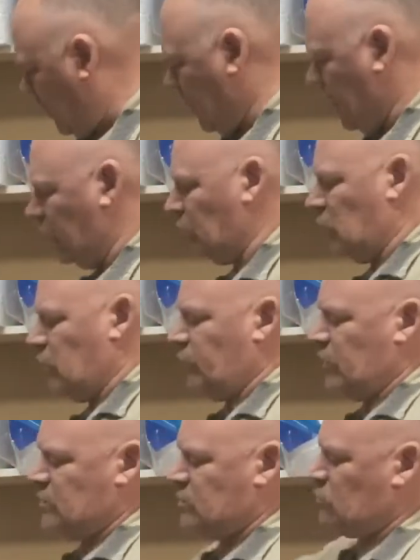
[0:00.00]
And on
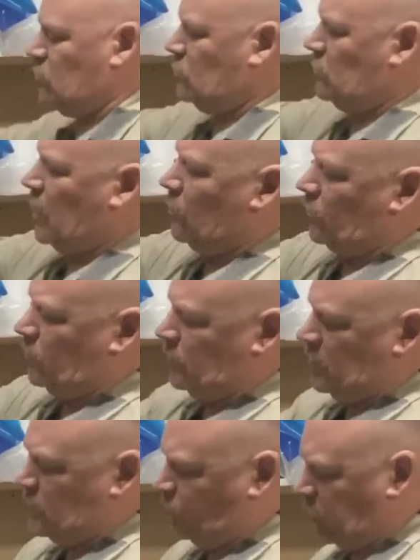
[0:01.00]
this router,
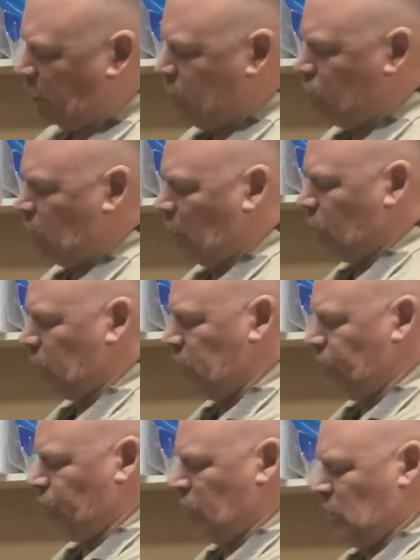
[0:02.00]
it's a plunge router,
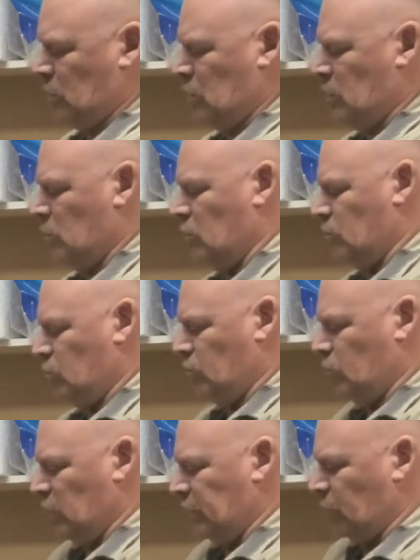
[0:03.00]

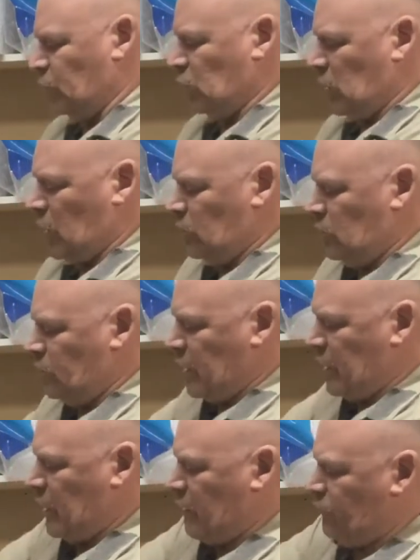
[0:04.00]
but the problem I
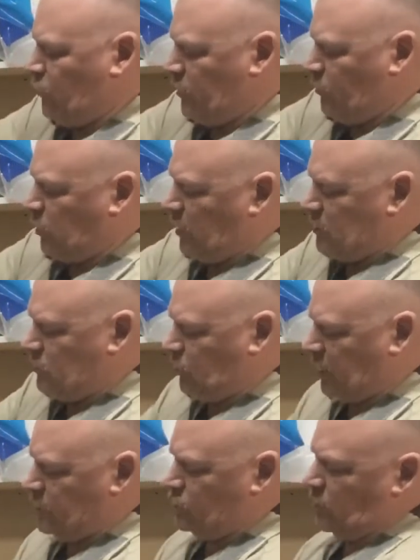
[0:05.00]
have with the
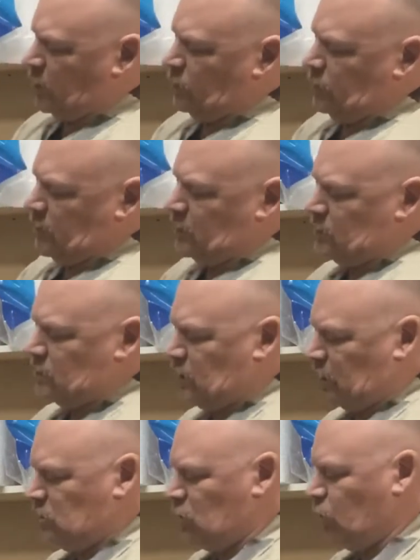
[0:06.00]
plunge router is it's
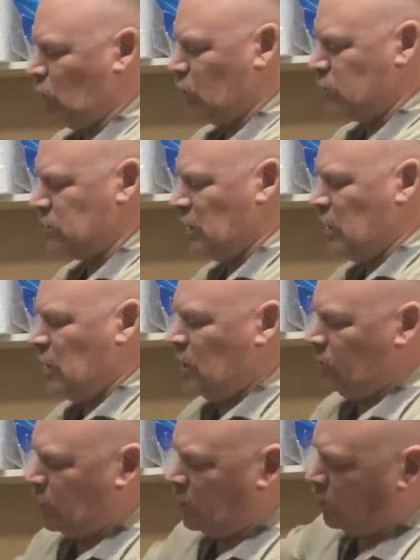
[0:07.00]
got 2 posts,
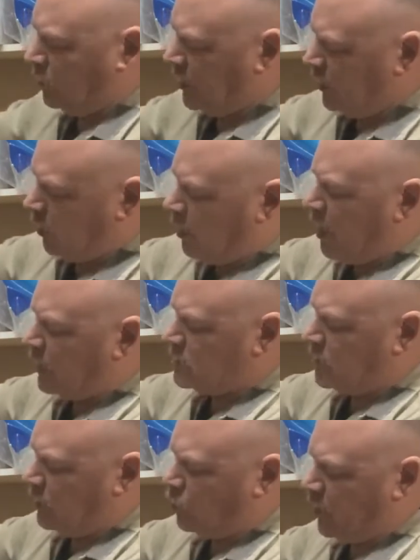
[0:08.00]
but it only locks
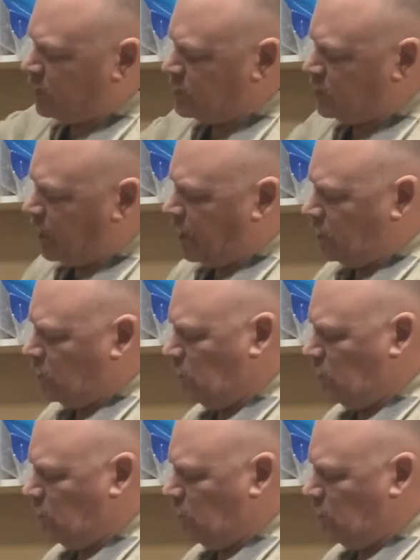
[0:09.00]
on one side.